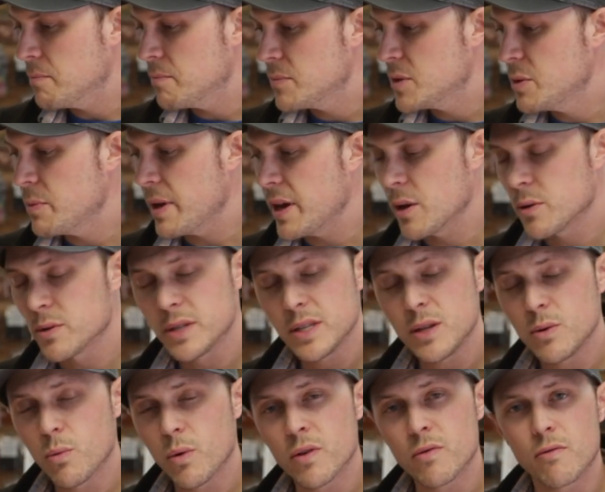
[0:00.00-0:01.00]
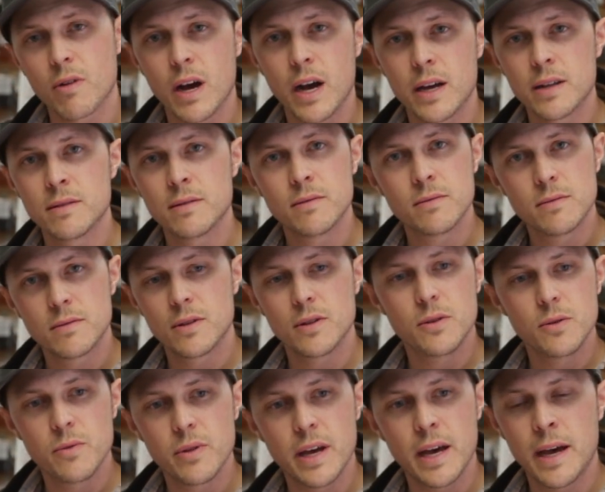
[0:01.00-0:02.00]
you may only need one rod to
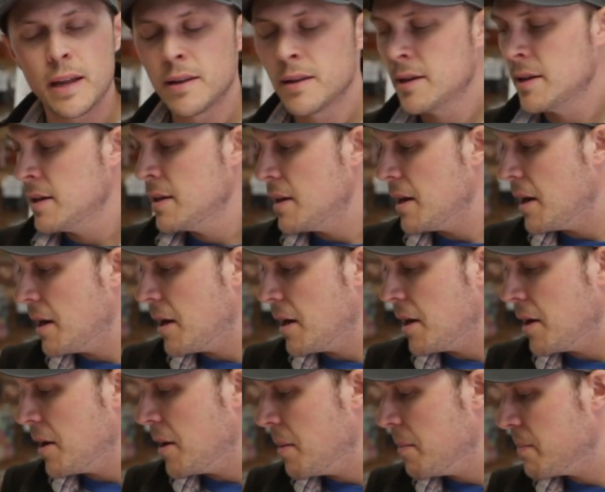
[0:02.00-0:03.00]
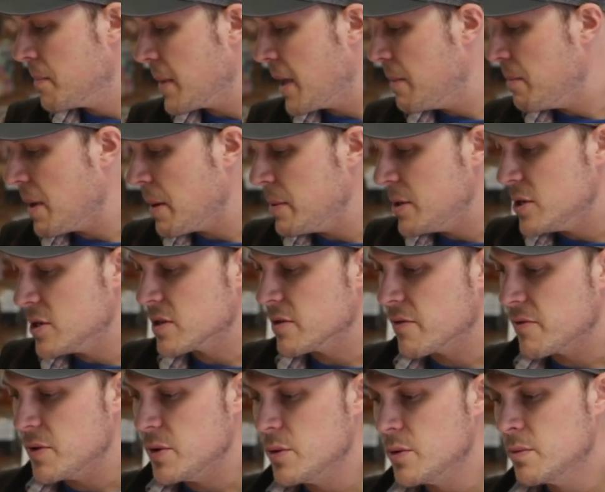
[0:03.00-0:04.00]
do that, and maybe just a
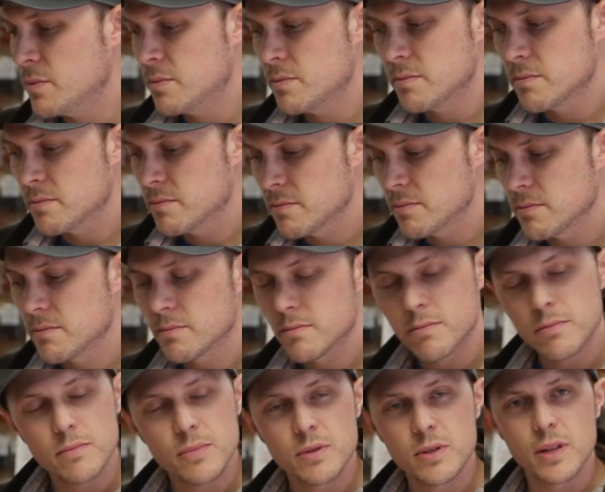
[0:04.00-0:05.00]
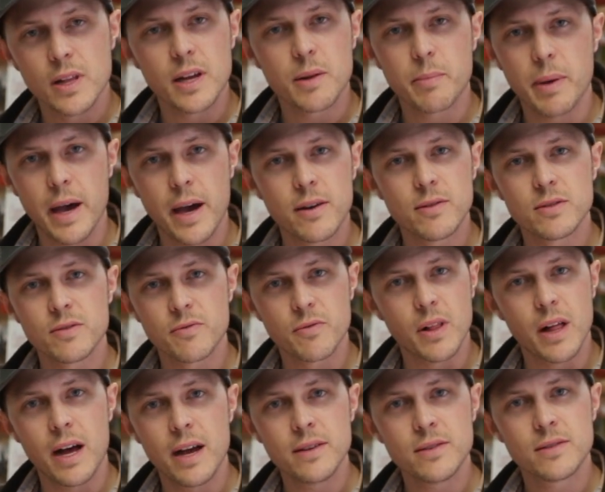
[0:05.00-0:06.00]
few select patterns of
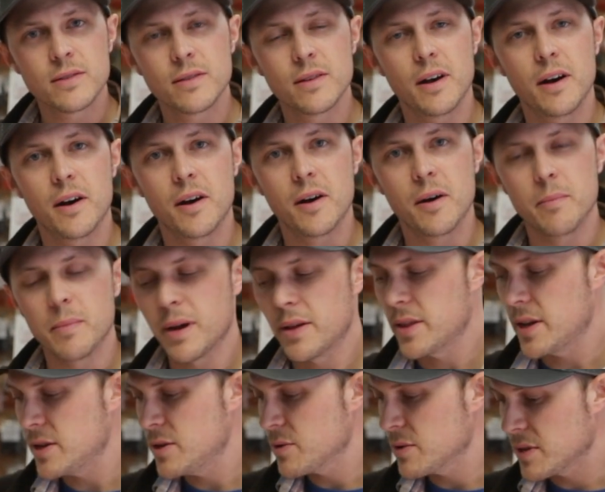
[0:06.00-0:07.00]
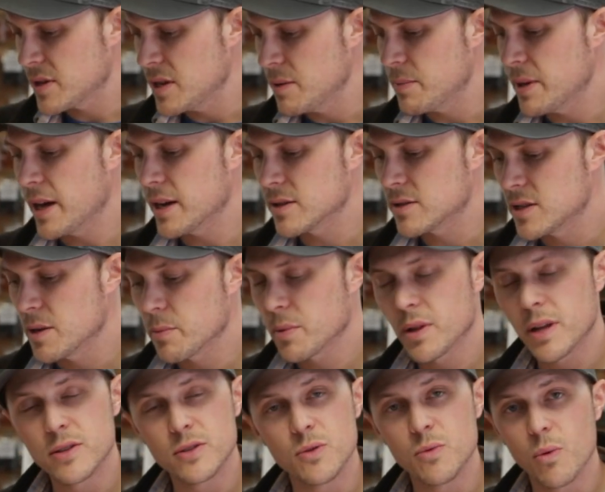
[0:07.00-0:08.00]
flies, and then you can keep that as
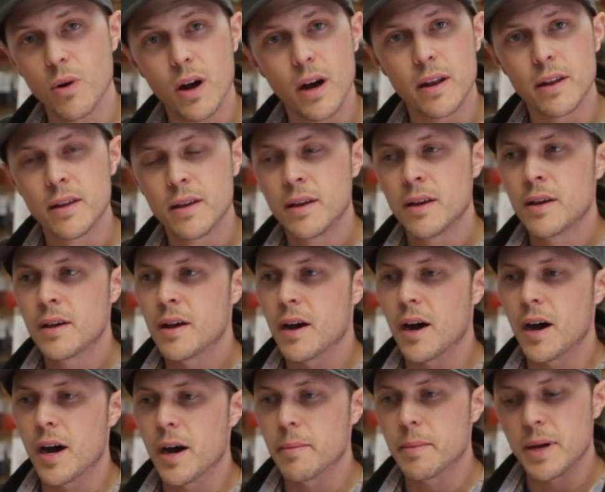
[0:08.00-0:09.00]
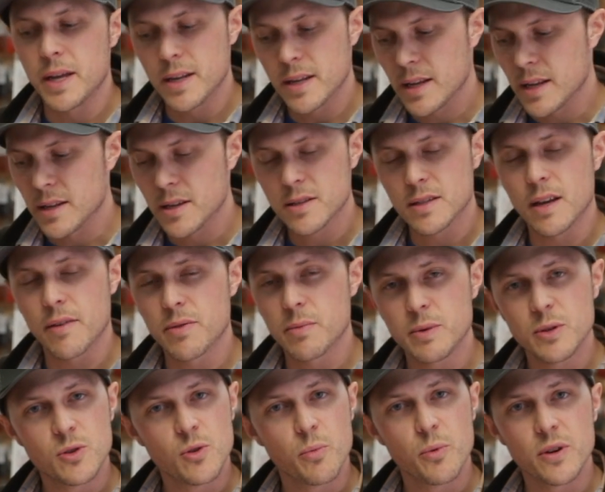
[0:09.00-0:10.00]
simple as you want. And again, it doesn't have to be
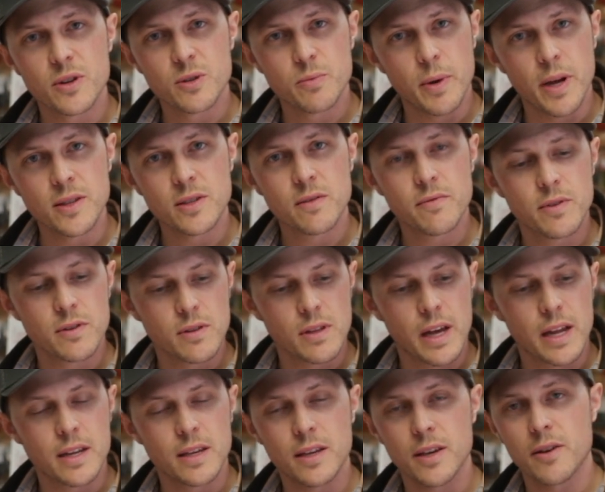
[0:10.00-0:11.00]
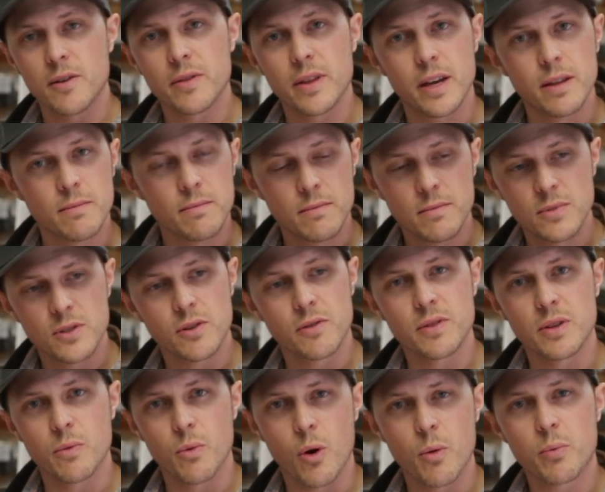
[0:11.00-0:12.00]
super expensive. There's a lot of gear that
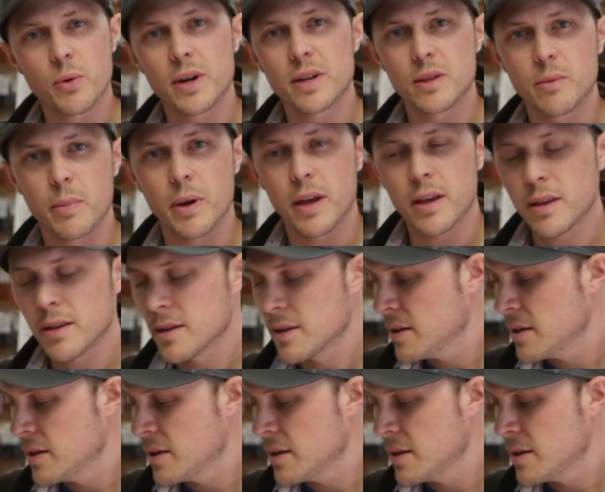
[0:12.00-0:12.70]
certainly won't break the bank